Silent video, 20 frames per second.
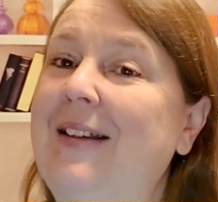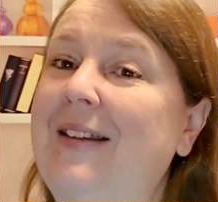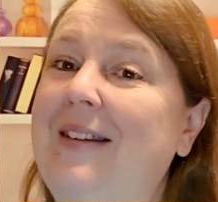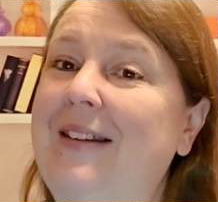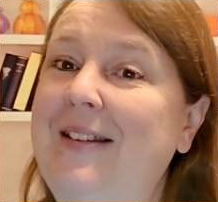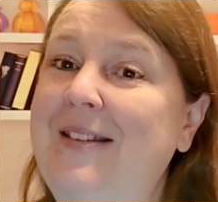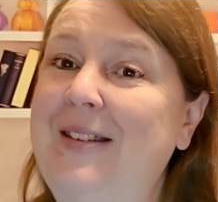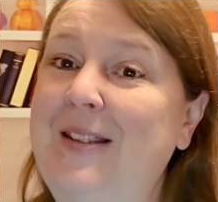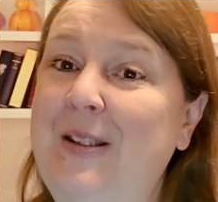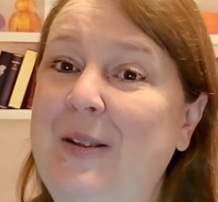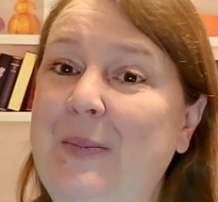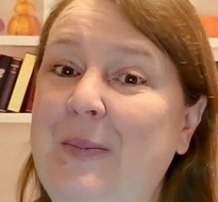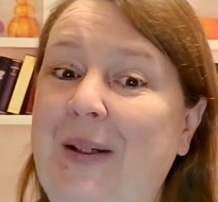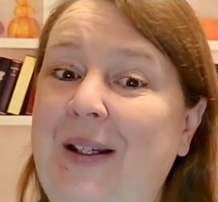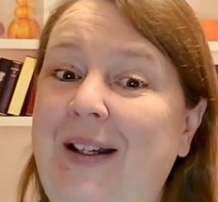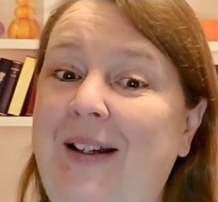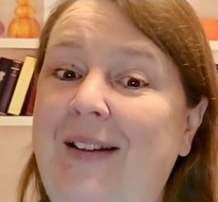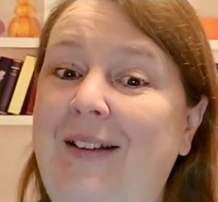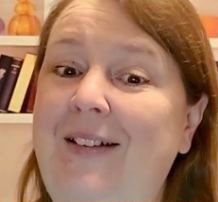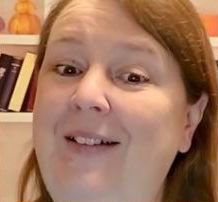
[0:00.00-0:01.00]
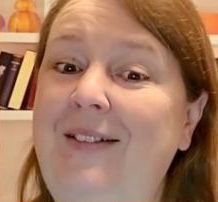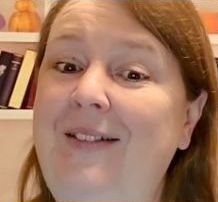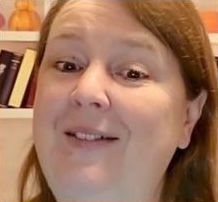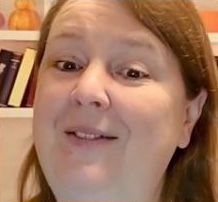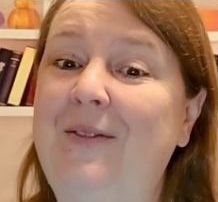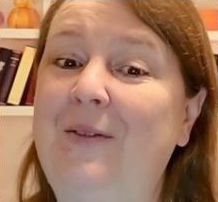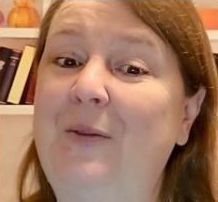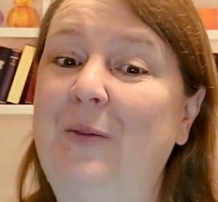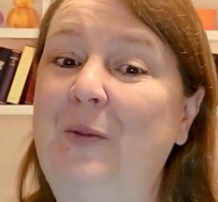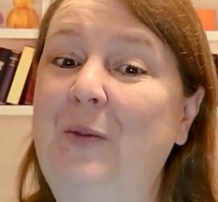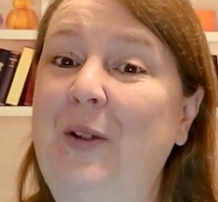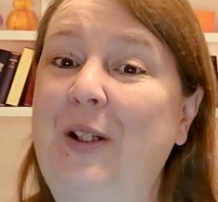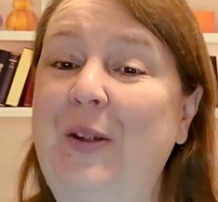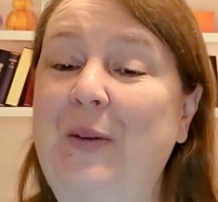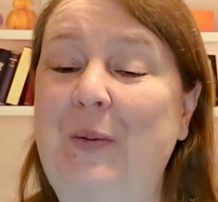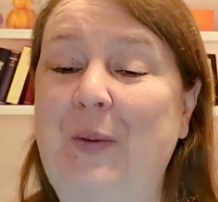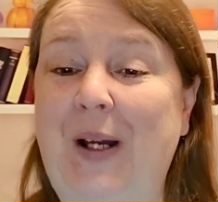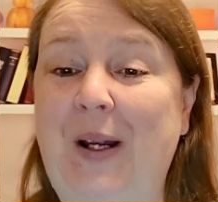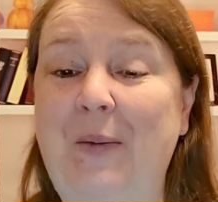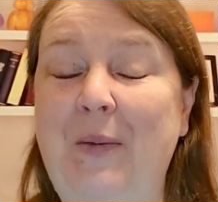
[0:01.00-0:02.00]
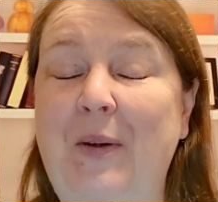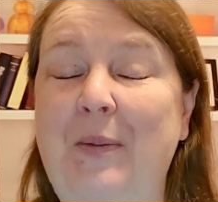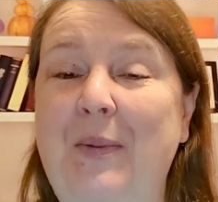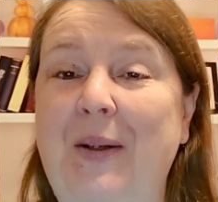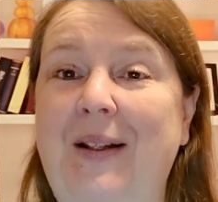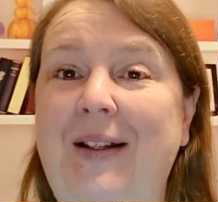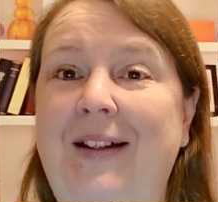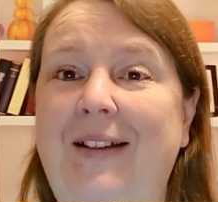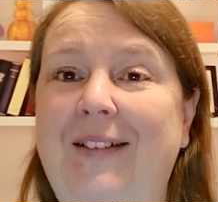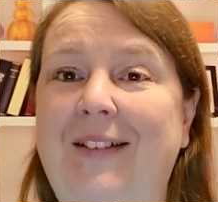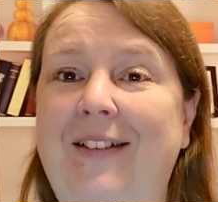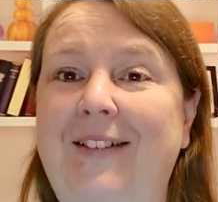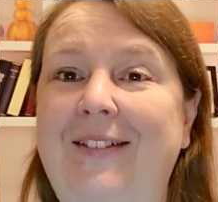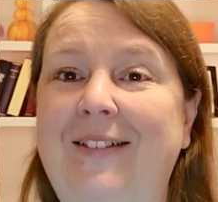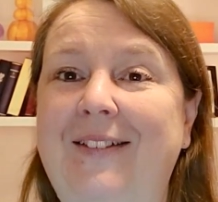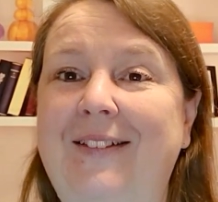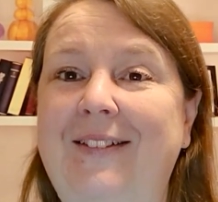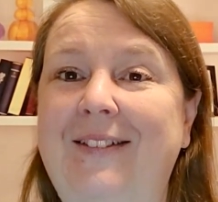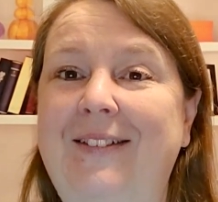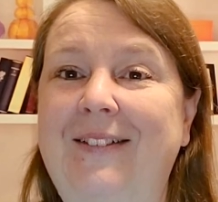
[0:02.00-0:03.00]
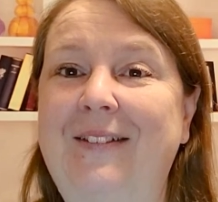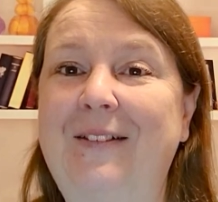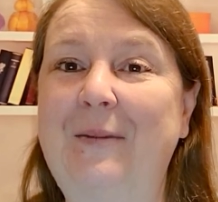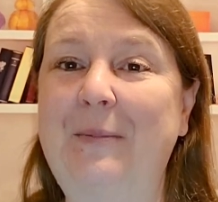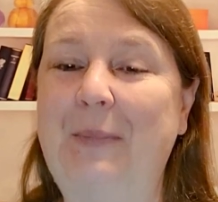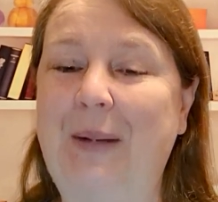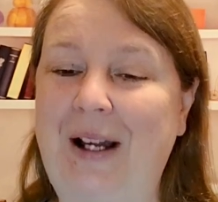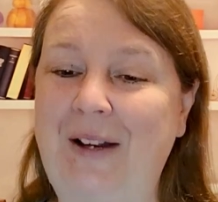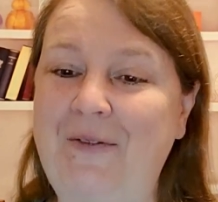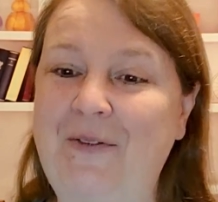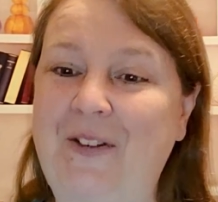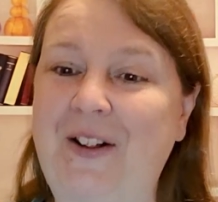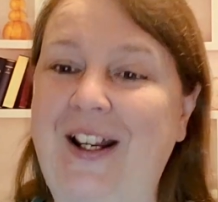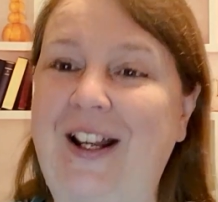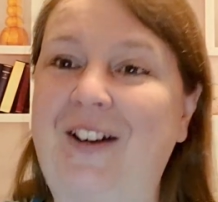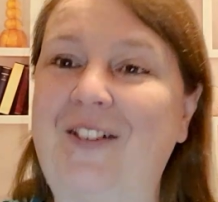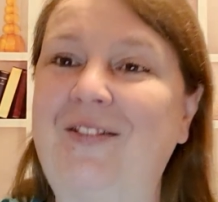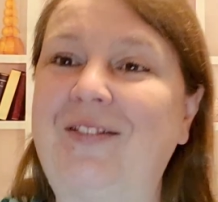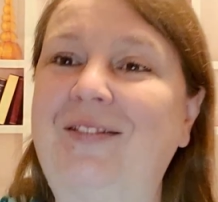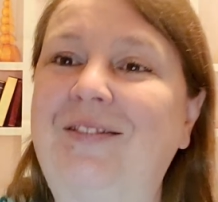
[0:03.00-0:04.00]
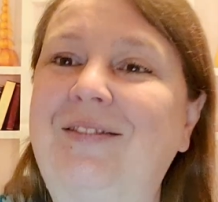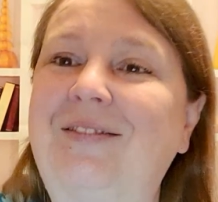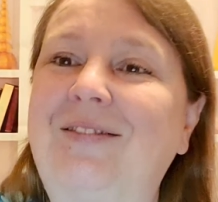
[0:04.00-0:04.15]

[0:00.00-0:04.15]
This is Mykela with Write with Mykela. Bye for now.